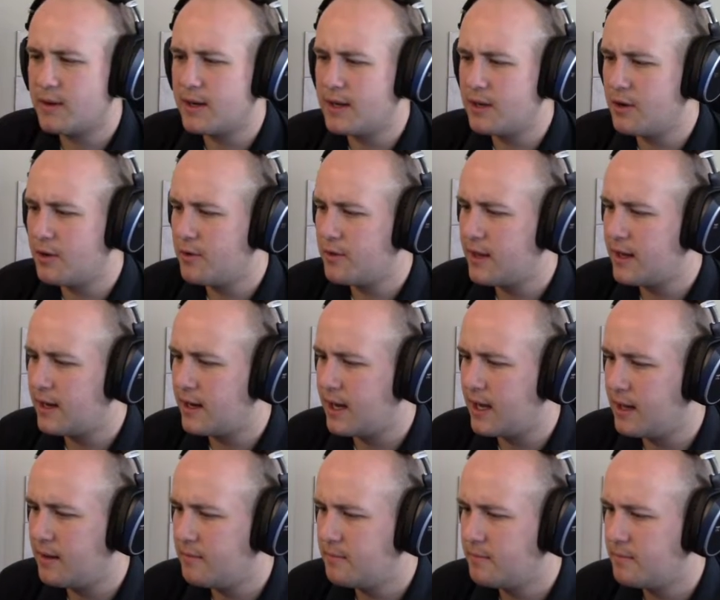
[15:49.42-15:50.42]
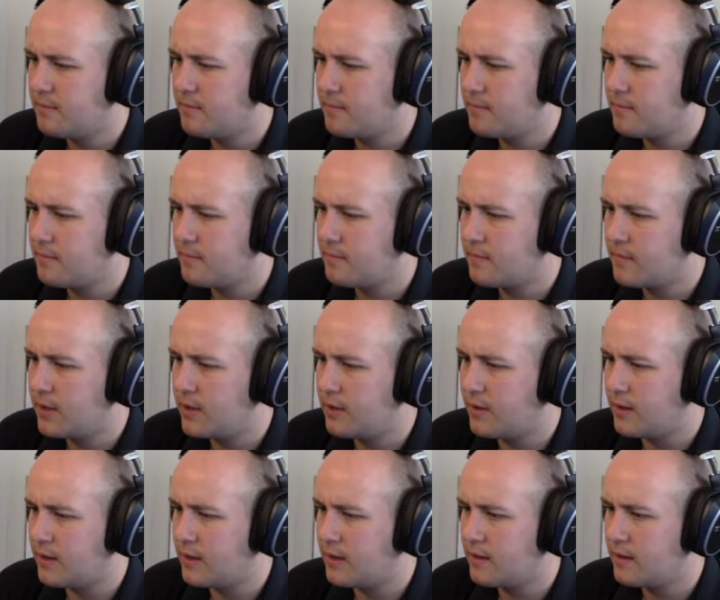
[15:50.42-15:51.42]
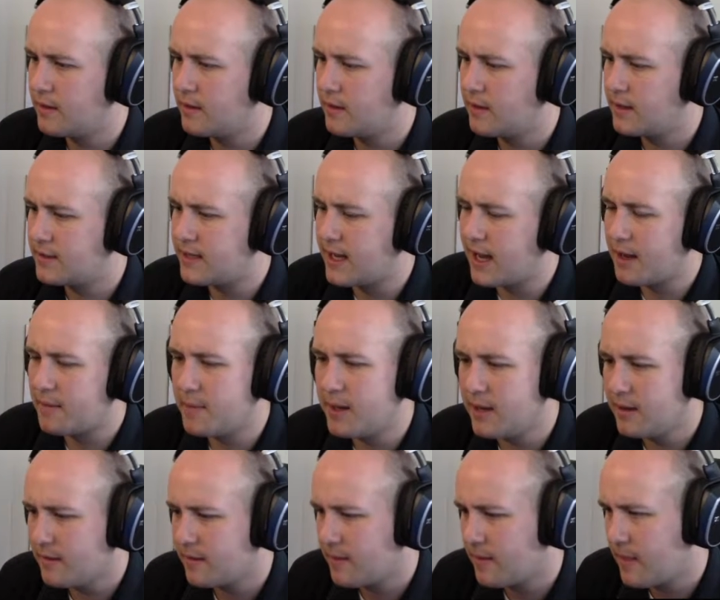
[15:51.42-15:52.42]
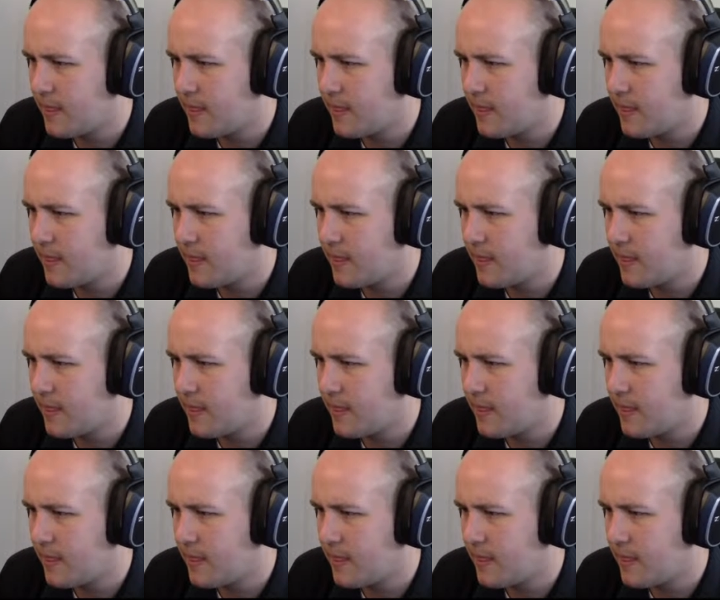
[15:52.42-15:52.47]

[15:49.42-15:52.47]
know that name? You gonna attack me?